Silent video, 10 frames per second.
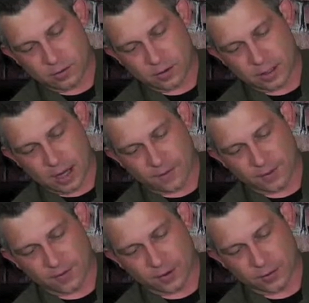the
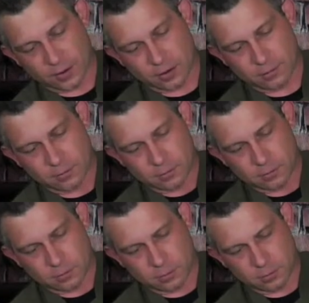coffee filter.
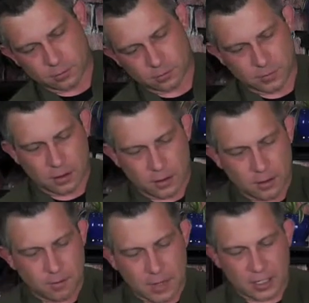
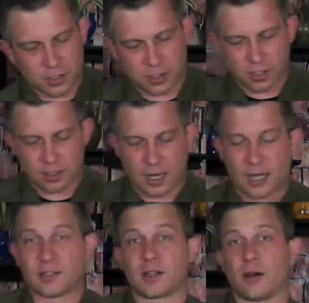Make sure
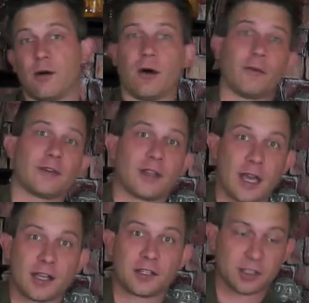not to go over the
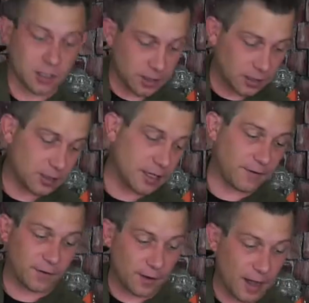edges clearly.
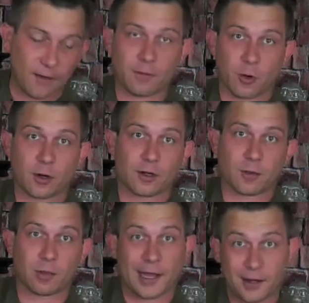If you have more in
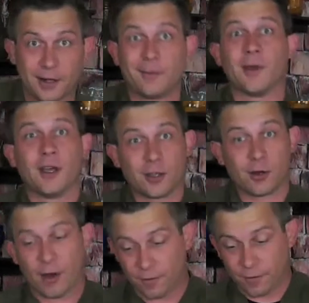the blender,
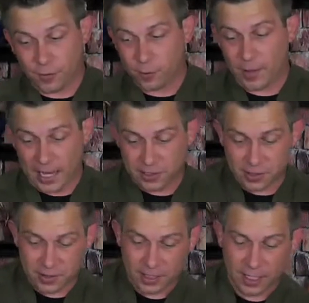you have a few
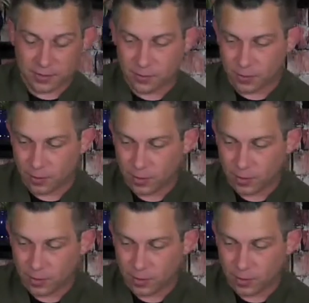batches to get through.